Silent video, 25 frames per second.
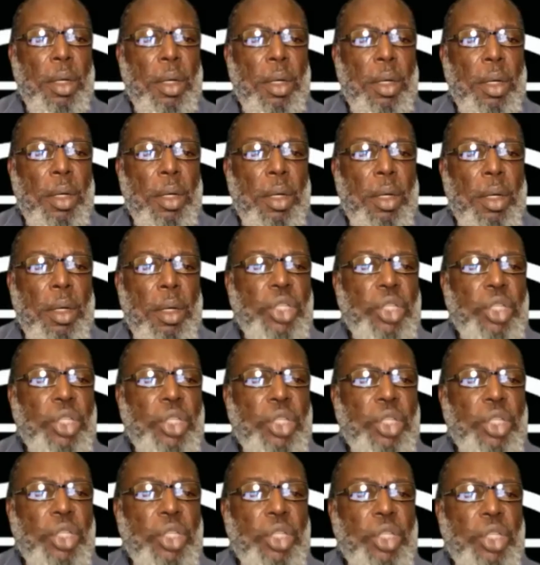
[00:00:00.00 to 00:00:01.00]
question
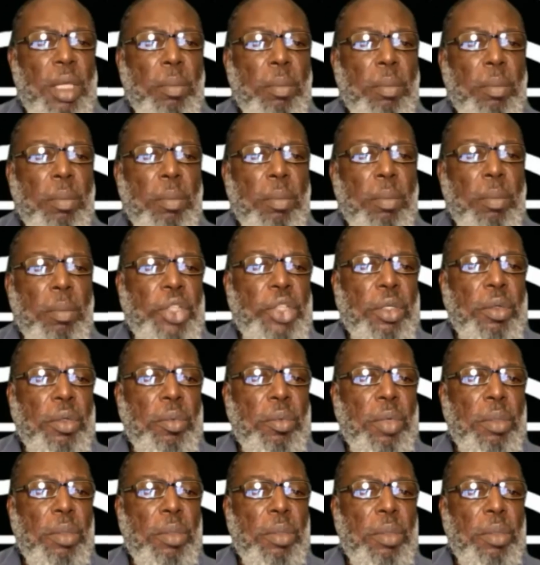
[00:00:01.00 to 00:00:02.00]
is in
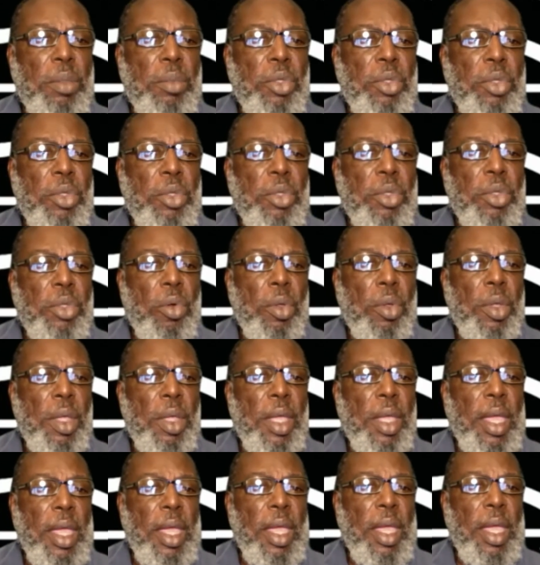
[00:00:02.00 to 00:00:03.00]
participation with mutual
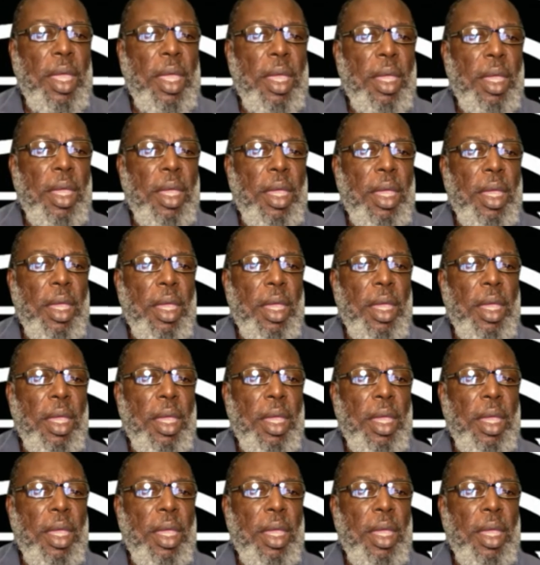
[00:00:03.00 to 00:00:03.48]
aid.